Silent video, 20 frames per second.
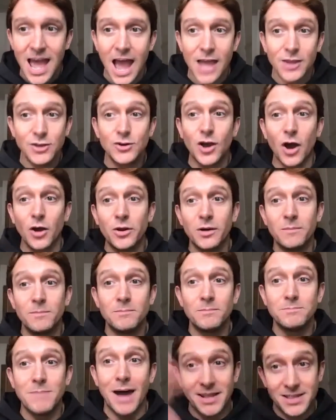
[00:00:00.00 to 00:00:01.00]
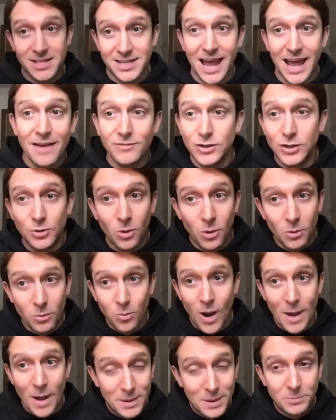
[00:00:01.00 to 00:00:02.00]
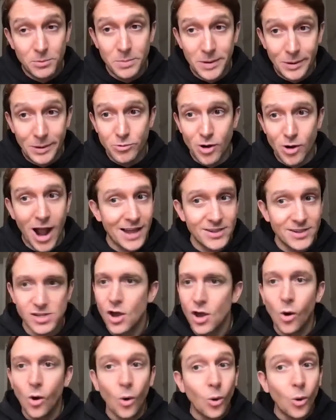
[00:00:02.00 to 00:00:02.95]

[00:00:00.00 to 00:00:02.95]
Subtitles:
And you go to Madison Avenue, or where people build brands,